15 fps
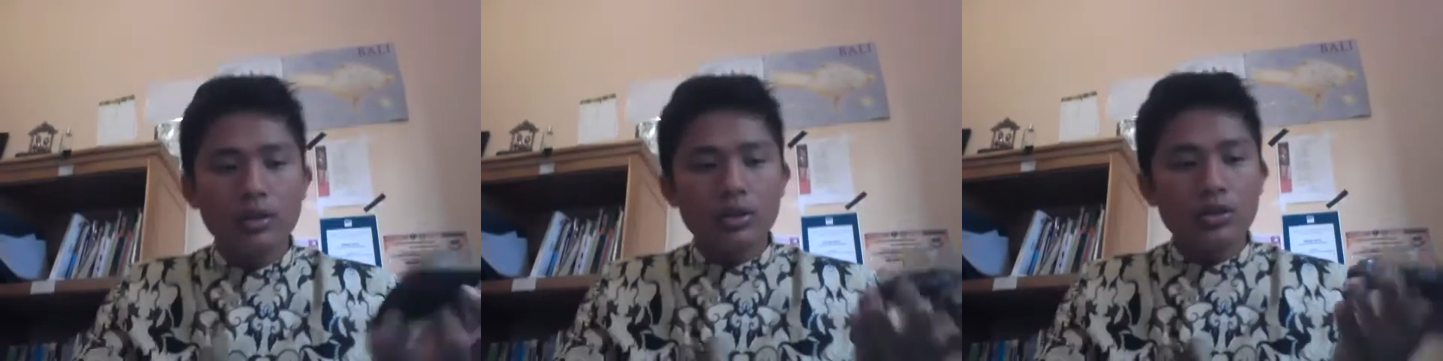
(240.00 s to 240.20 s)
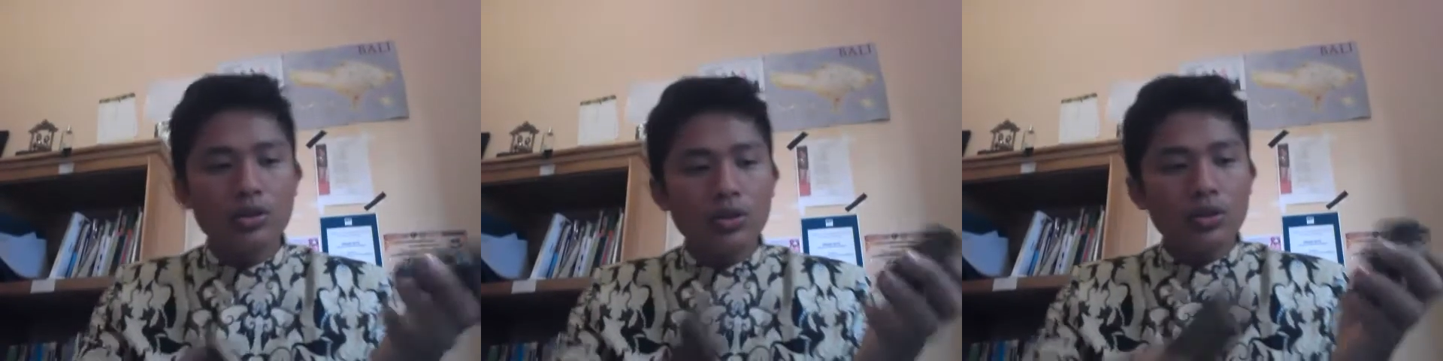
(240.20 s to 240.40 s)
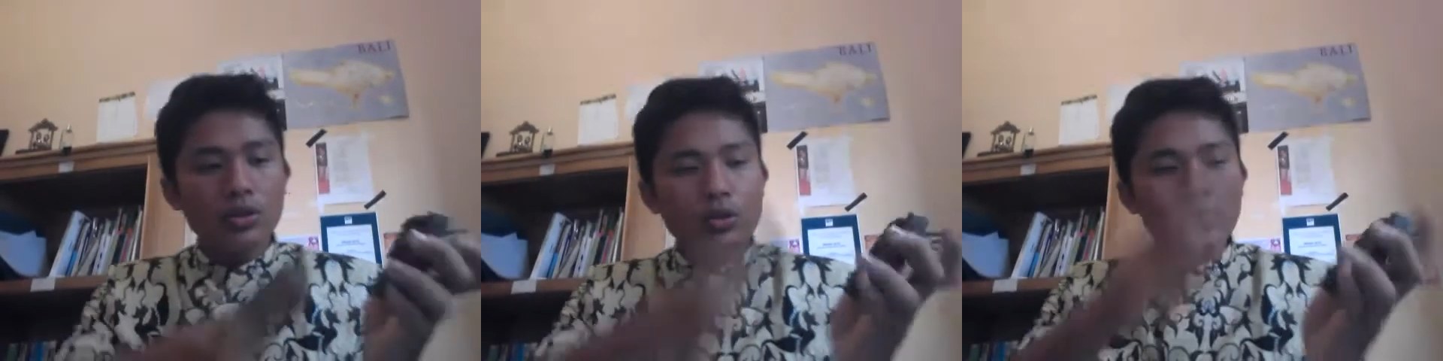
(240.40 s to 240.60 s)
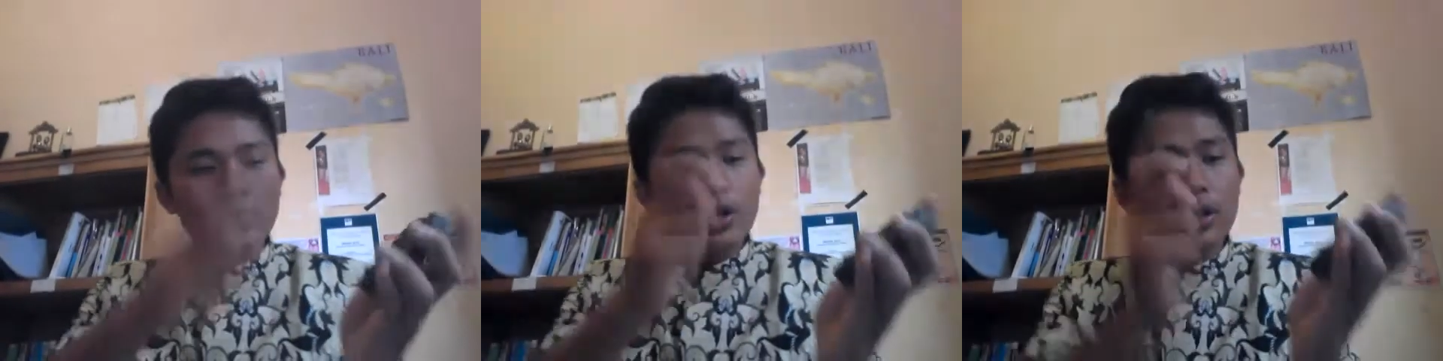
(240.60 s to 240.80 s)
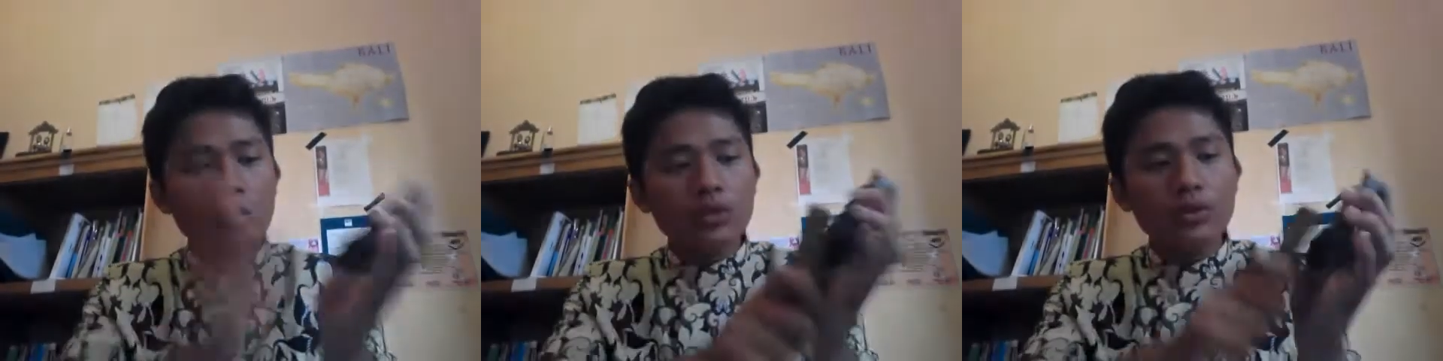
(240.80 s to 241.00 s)
So you
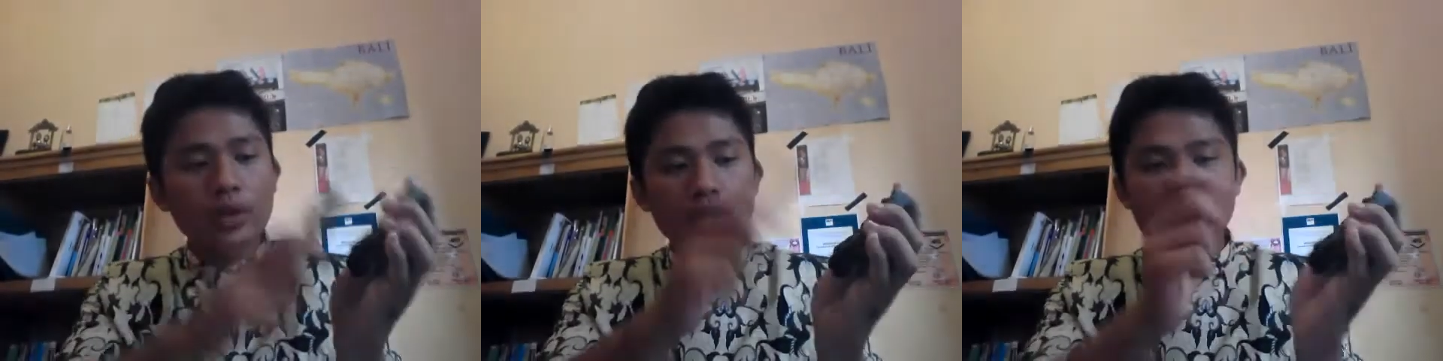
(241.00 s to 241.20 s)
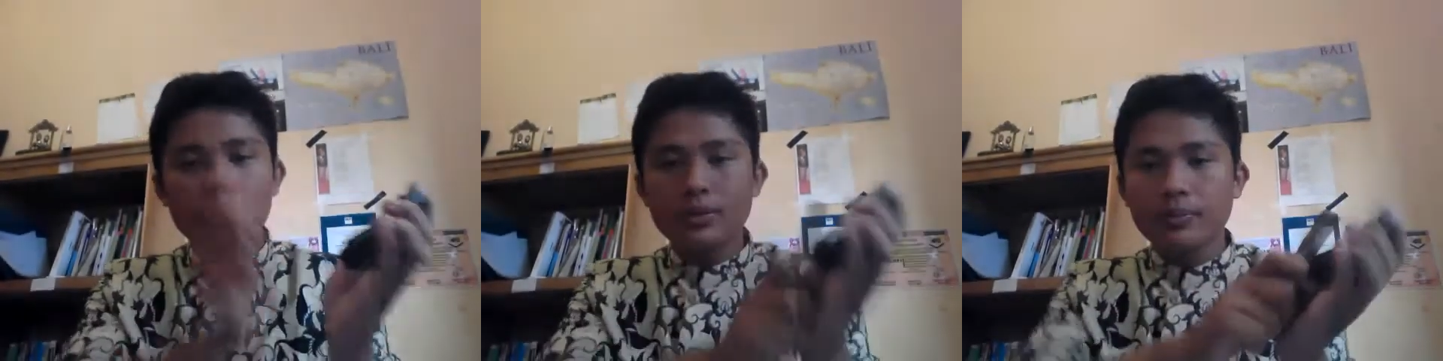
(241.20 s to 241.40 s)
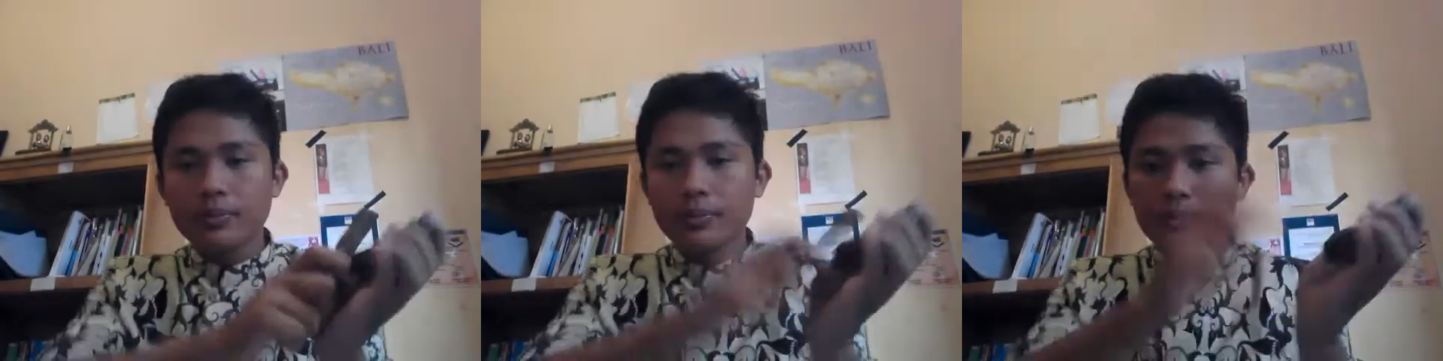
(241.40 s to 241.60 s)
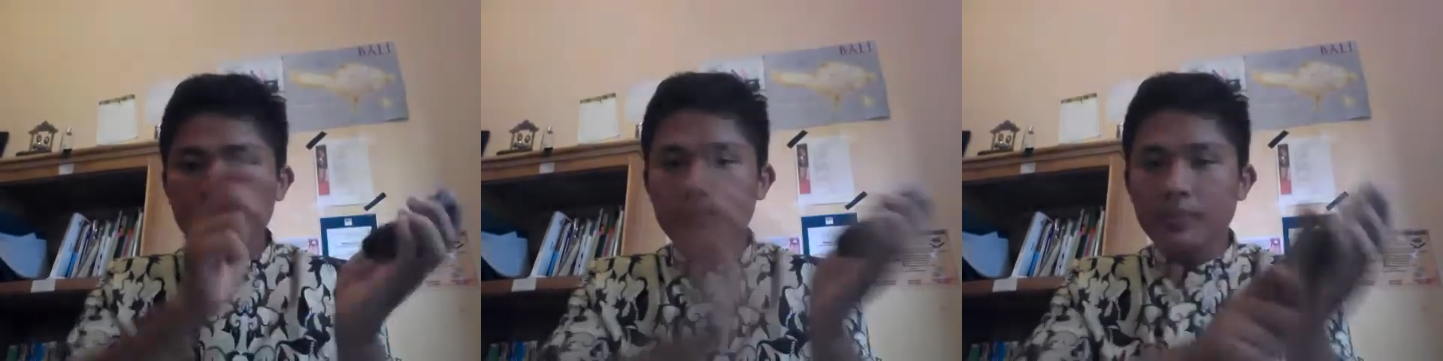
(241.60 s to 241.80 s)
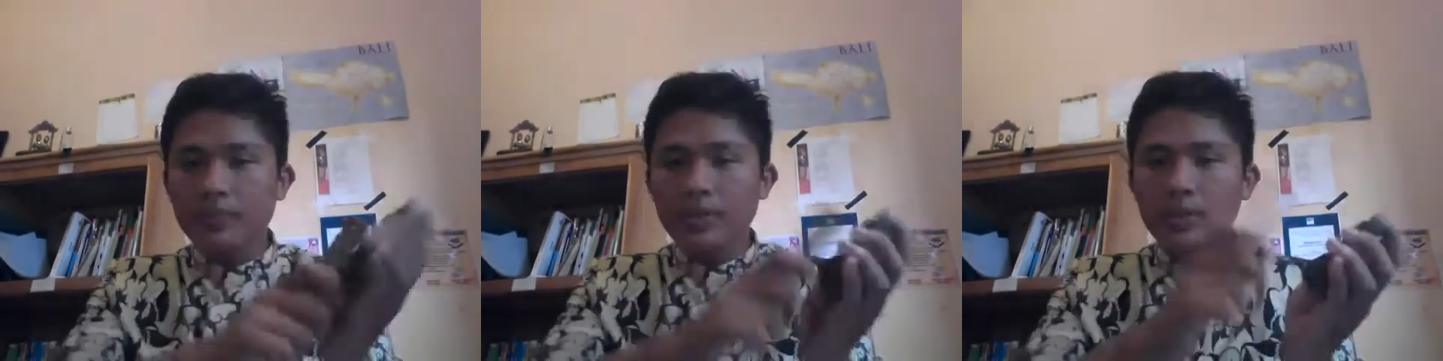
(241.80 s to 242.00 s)
can do it.
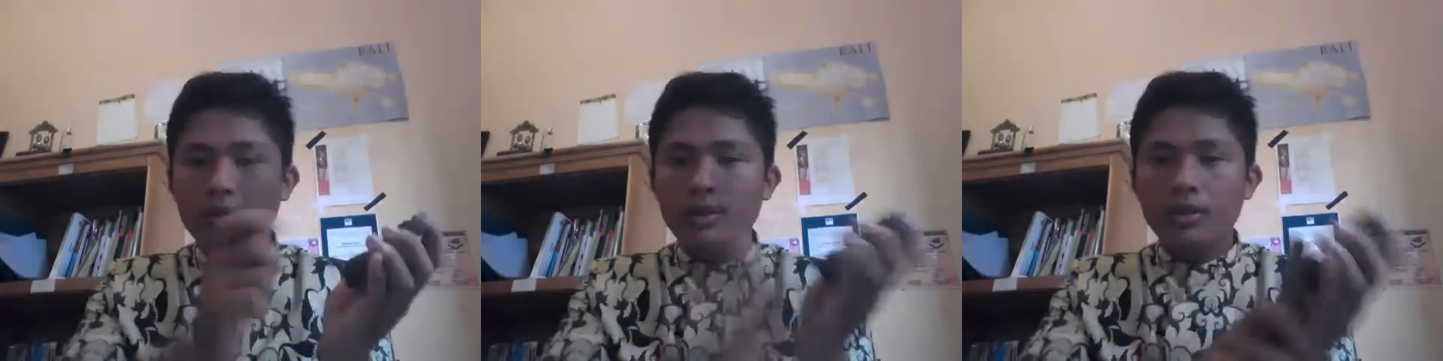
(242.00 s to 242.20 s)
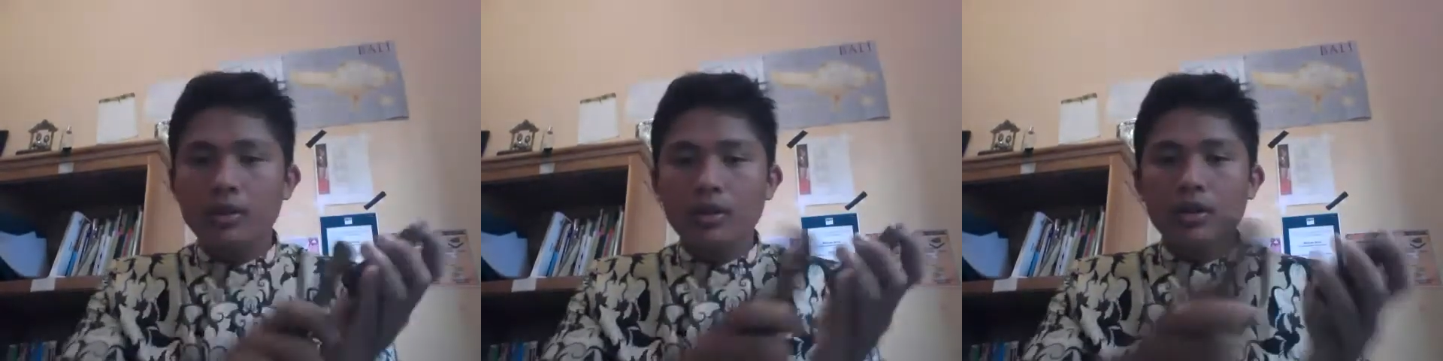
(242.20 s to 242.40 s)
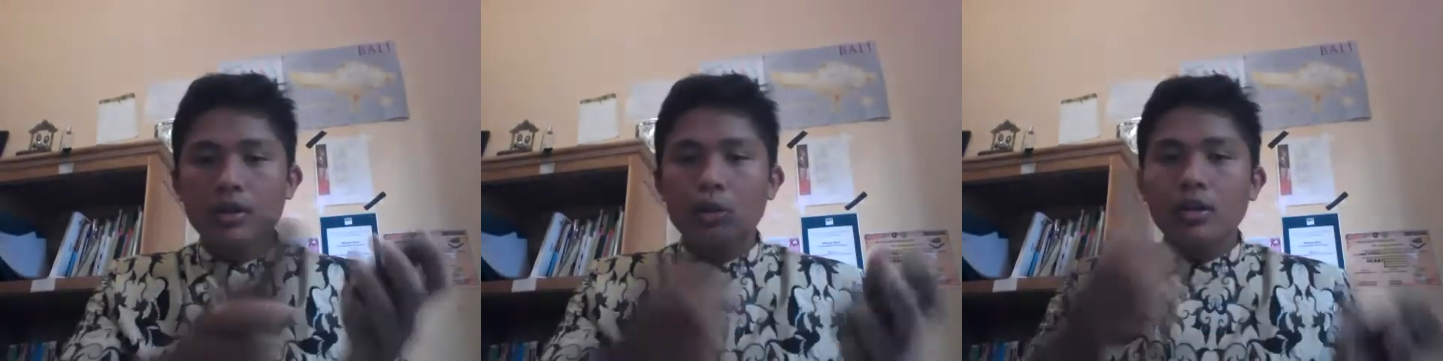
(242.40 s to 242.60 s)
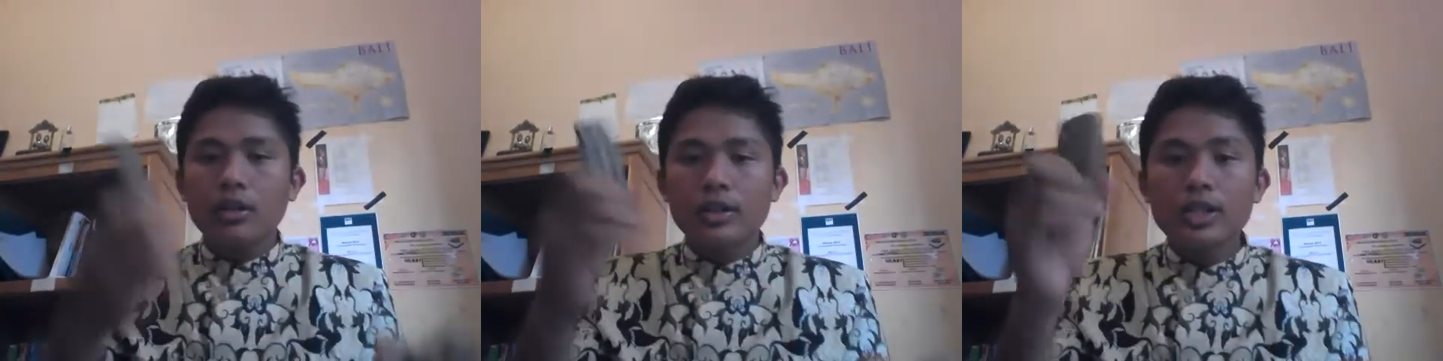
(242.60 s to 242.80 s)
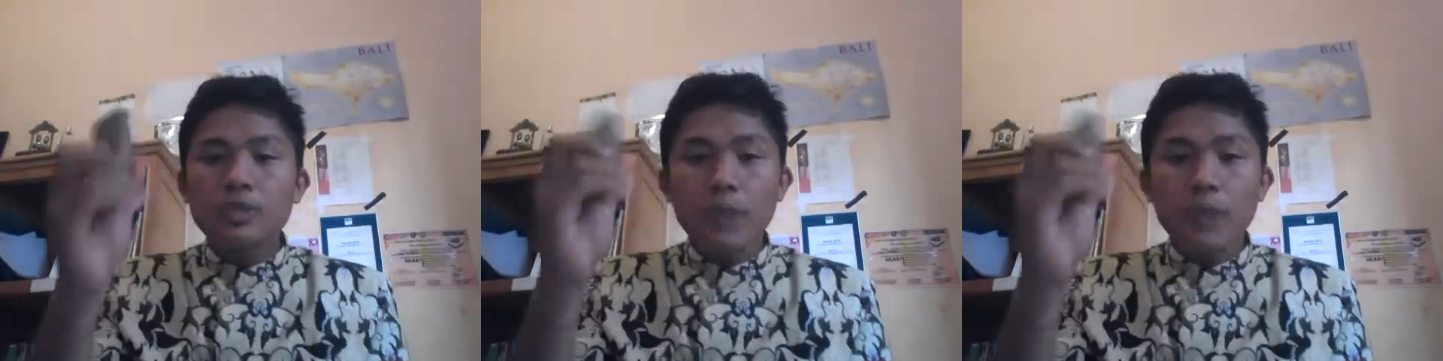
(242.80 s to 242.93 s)
this